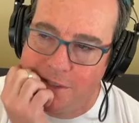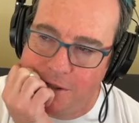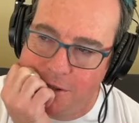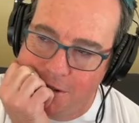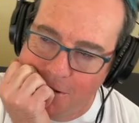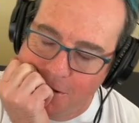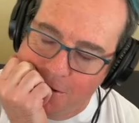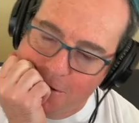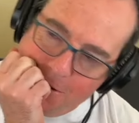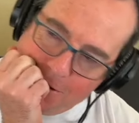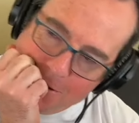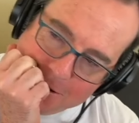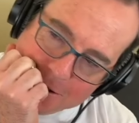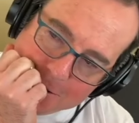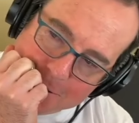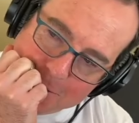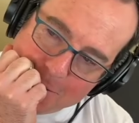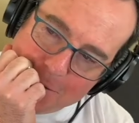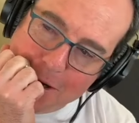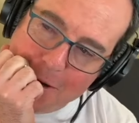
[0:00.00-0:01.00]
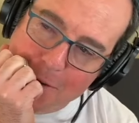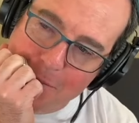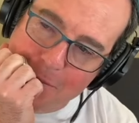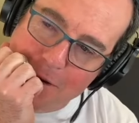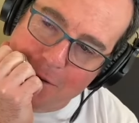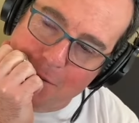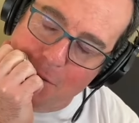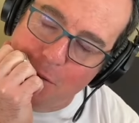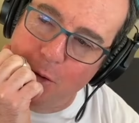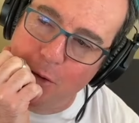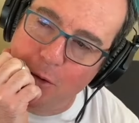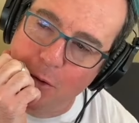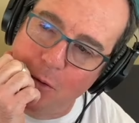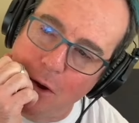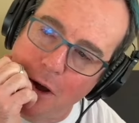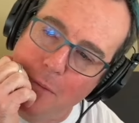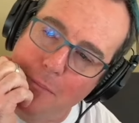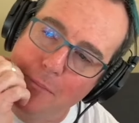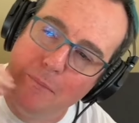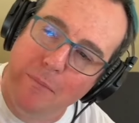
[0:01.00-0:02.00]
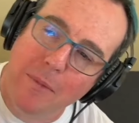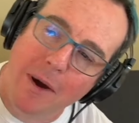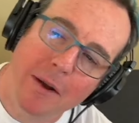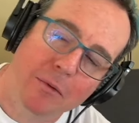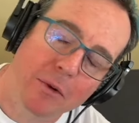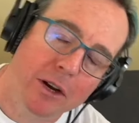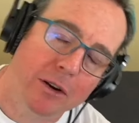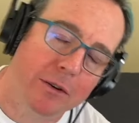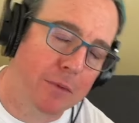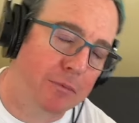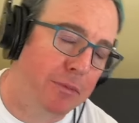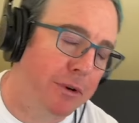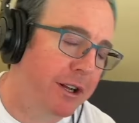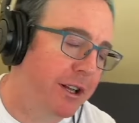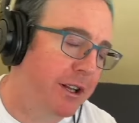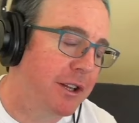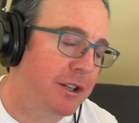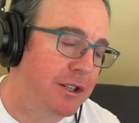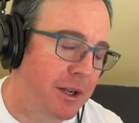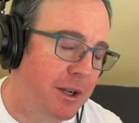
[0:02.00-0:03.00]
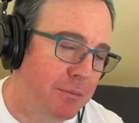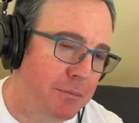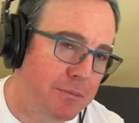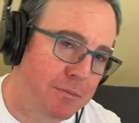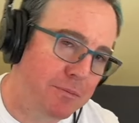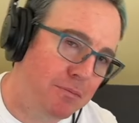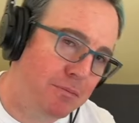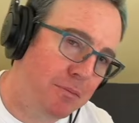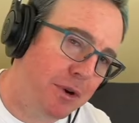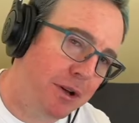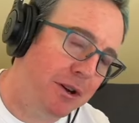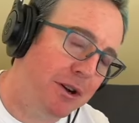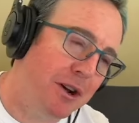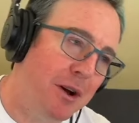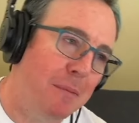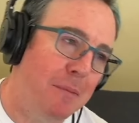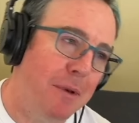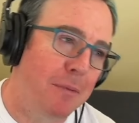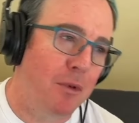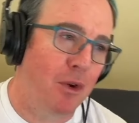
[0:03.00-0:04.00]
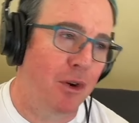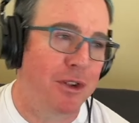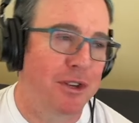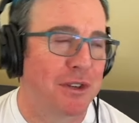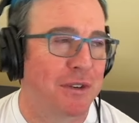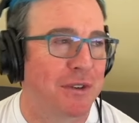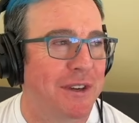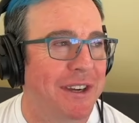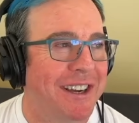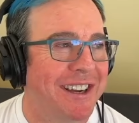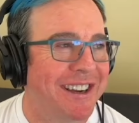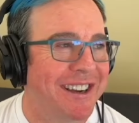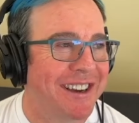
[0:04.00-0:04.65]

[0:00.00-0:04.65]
I, I, might regret bringing this up, but um, I'm going to.